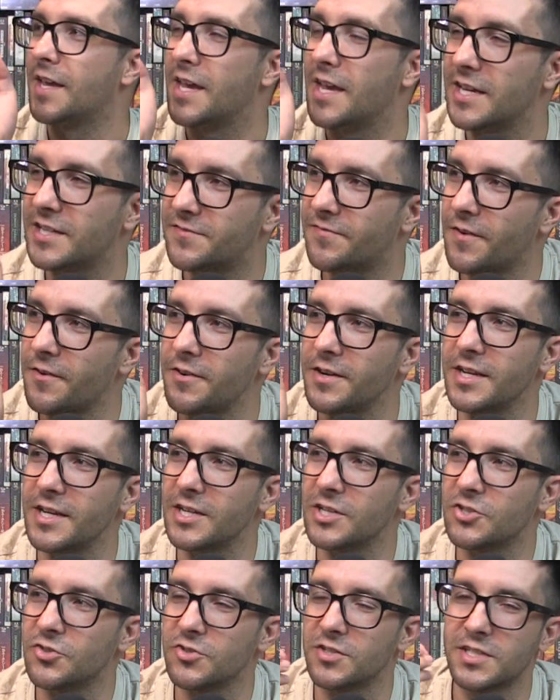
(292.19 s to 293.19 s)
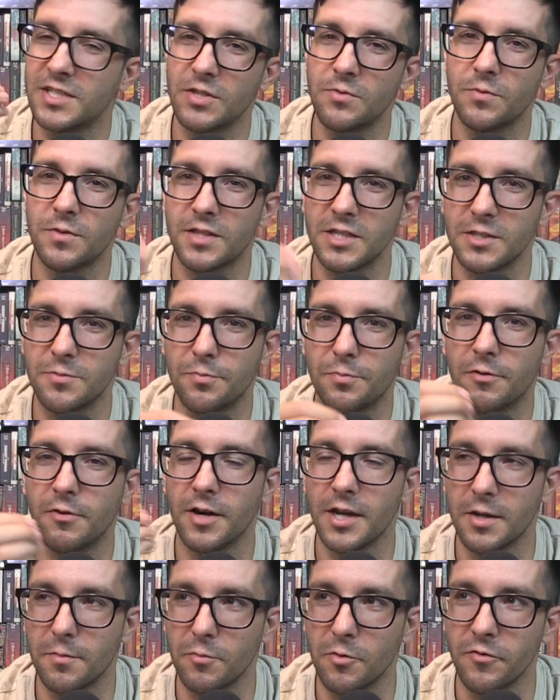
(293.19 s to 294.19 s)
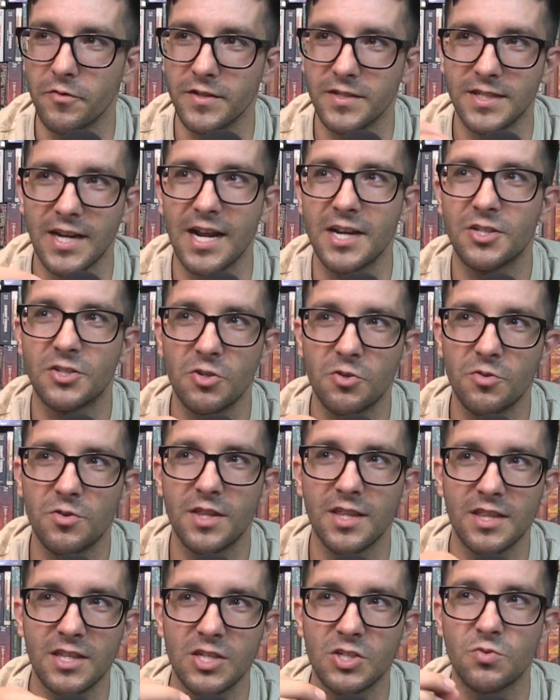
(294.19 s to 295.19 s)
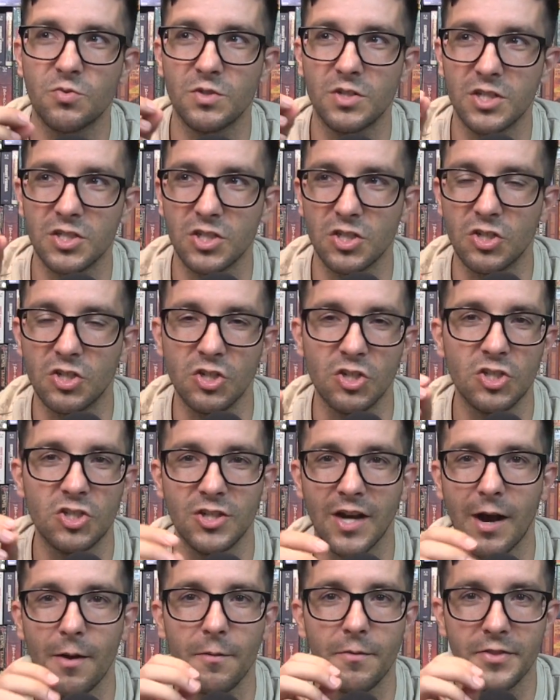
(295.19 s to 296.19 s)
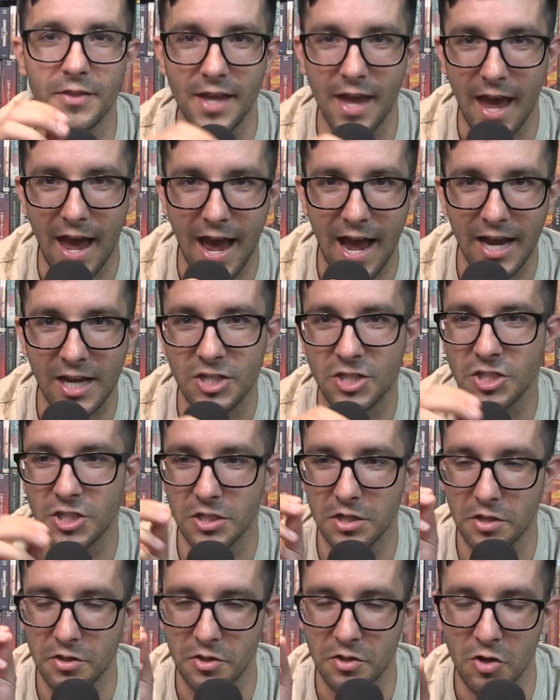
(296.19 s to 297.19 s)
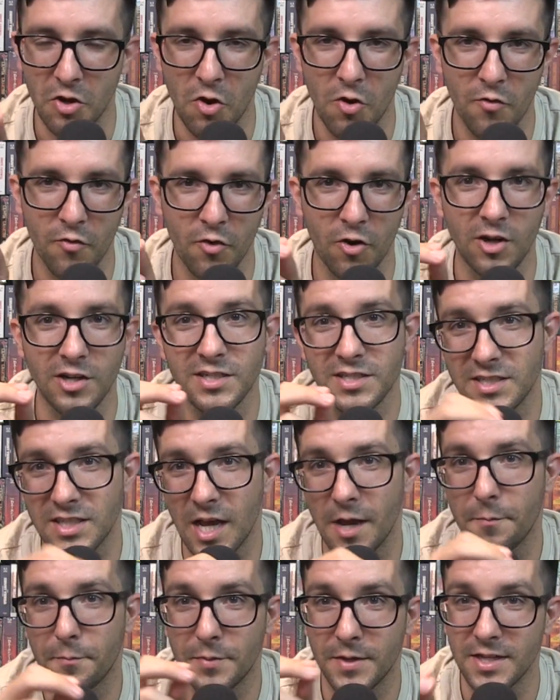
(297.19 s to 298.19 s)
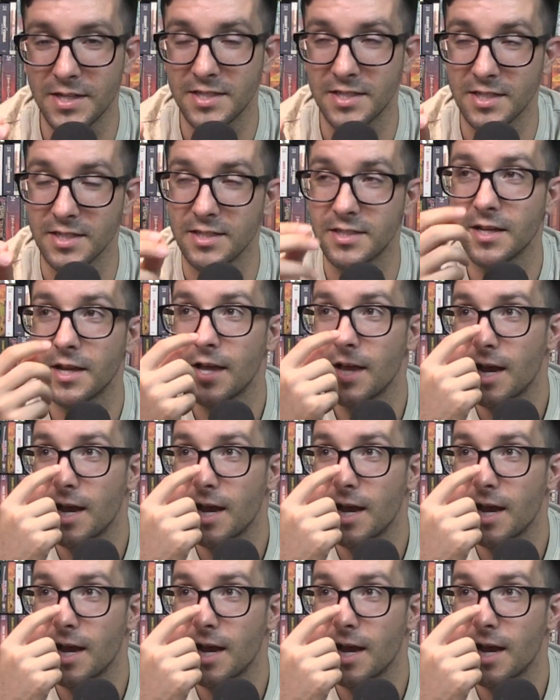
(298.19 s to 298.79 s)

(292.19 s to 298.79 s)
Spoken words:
it's very interesting with these plague movies, and I do think this one does a good job with the action and the overall set pieces.